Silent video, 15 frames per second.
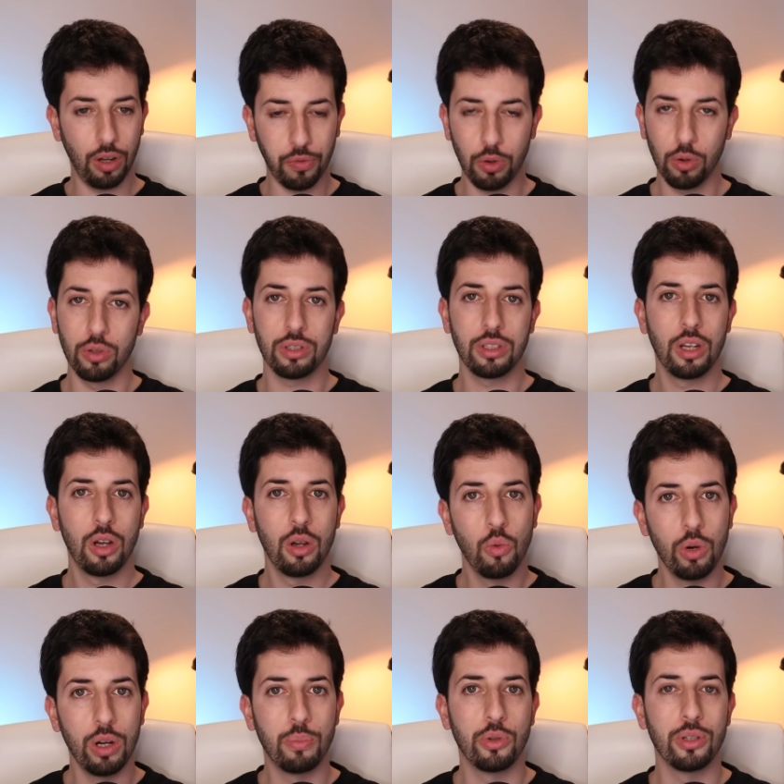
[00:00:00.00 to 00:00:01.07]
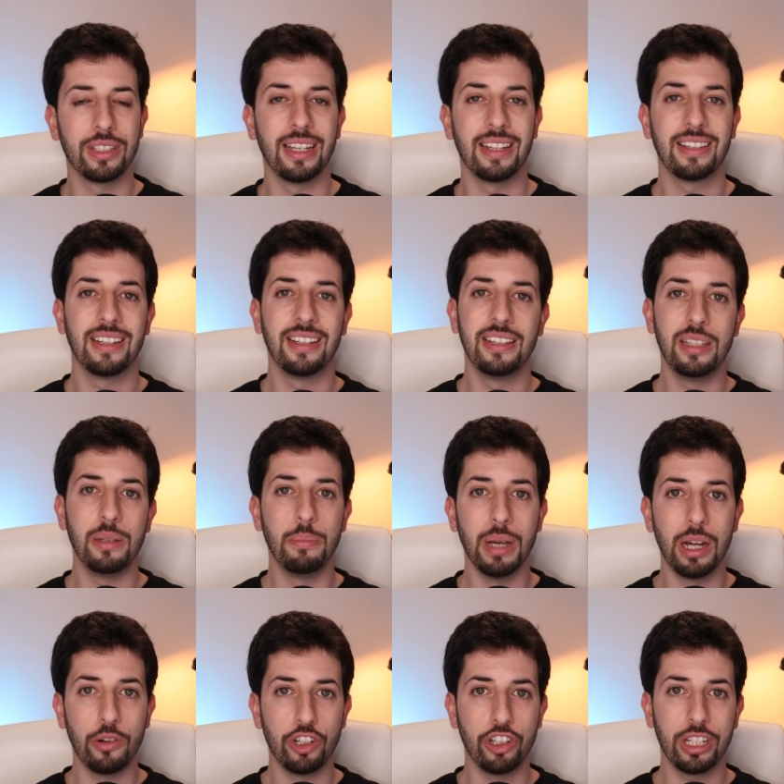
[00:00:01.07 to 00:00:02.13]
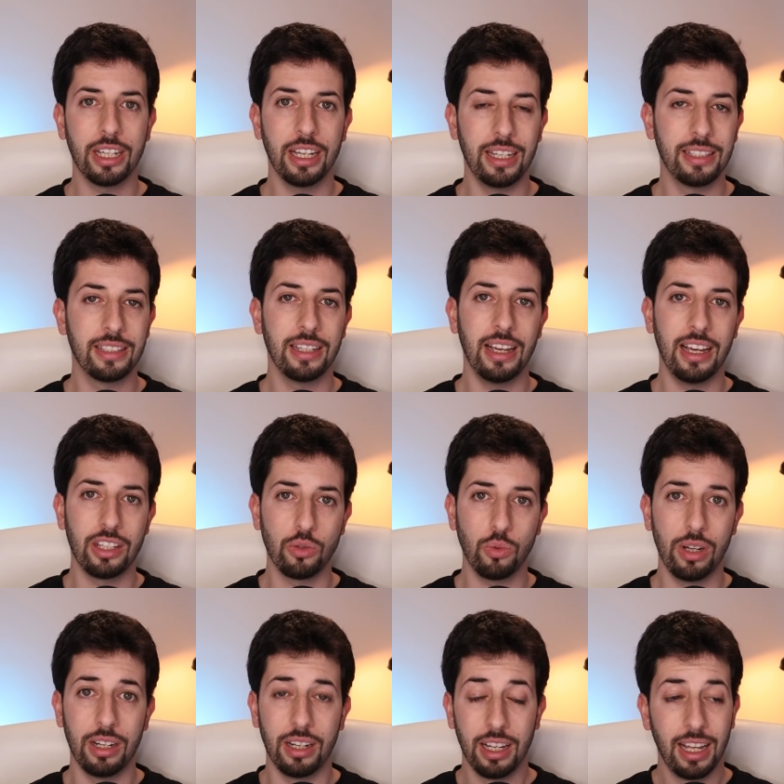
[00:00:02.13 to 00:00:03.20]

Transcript: Of course, we'll present the bearish case as well.